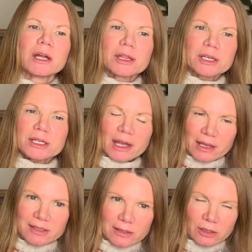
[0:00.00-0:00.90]
that
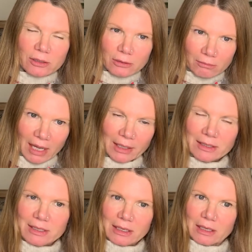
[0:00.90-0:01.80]
as
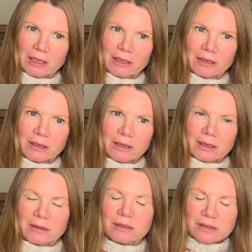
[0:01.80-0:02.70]
humanity,
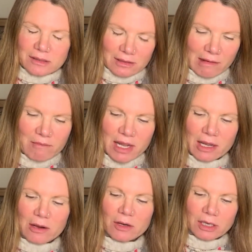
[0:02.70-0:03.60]
that
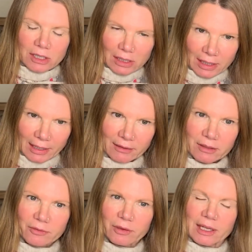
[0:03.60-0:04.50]
somehow
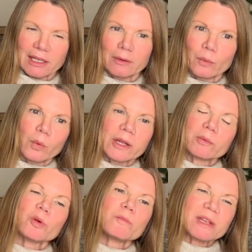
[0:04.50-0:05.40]
collectively we
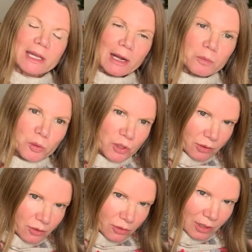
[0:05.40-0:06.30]
will be able
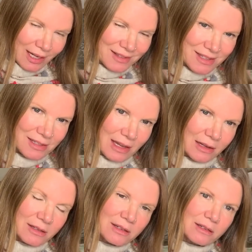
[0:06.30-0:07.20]
to
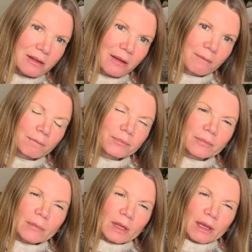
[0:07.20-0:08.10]
transcend
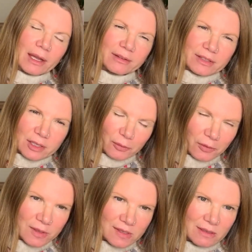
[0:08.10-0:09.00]
our
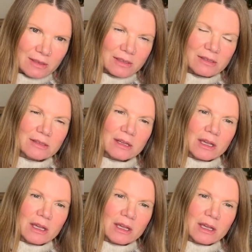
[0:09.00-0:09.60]
differences,